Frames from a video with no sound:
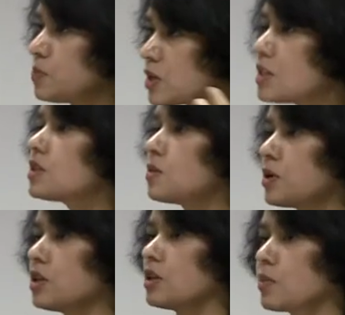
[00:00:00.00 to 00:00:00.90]

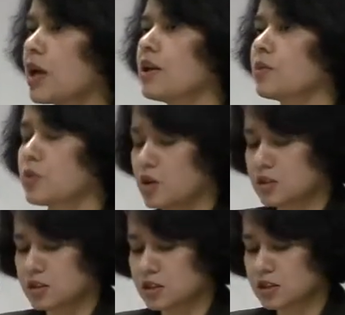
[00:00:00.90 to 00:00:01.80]
participate in the planning
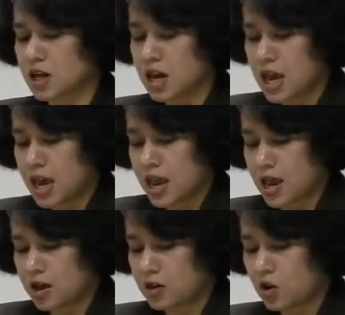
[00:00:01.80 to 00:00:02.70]
process.
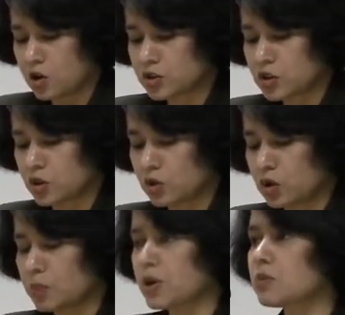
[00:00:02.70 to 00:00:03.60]
And also
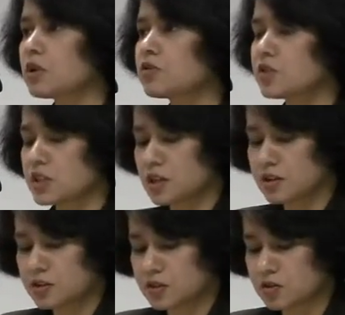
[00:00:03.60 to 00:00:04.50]
public
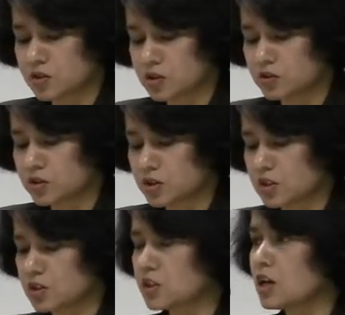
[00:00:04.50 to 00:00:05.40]
facilities and
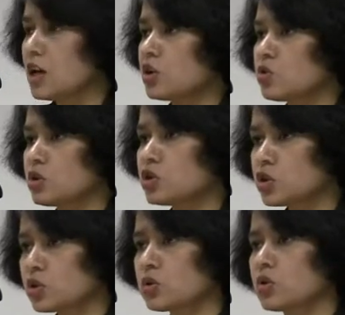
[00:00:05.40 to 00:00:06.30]
services to
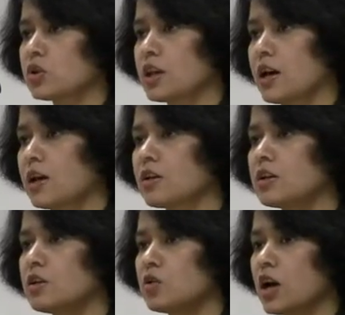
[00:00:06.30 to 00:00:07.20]
ensure
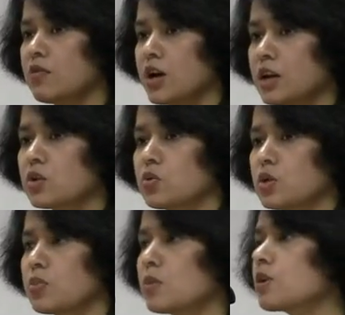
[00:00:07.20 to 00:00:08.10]
that you have
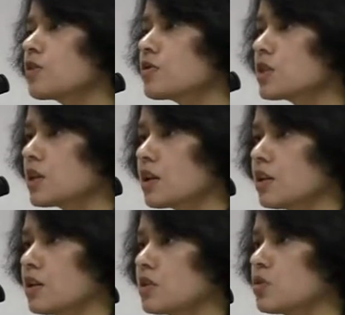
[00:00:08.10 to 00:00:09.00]
adequate public
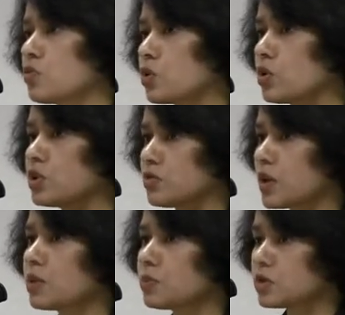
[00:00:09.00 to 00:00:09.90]
facilities for
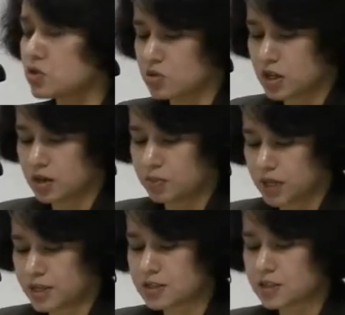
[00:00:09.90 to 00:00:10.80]
developments to take
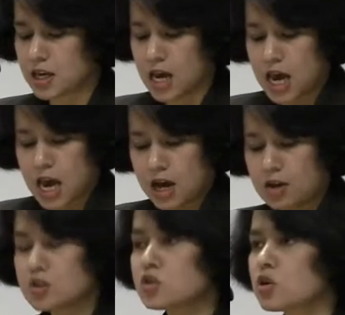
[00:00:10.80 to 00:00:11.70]
place.
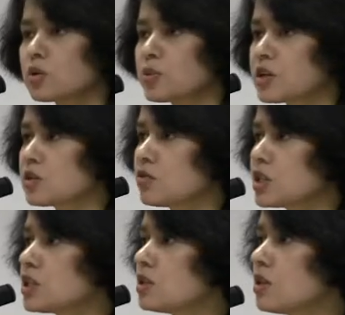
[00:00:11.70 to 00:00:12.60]
Historic
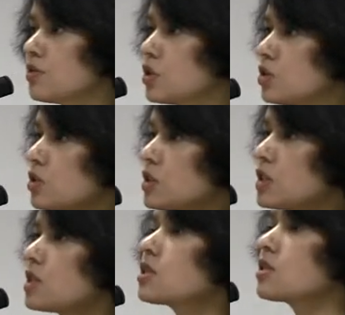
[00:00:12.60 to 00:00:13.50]
preservation, if your
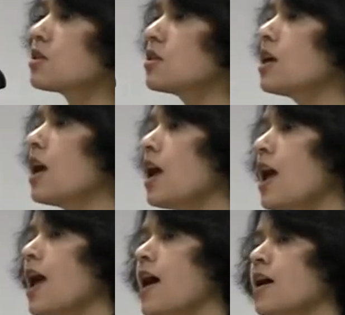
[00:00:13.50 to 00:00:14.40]
jurisdiction
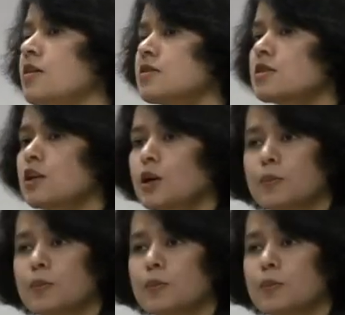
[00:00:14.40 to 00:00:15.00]
has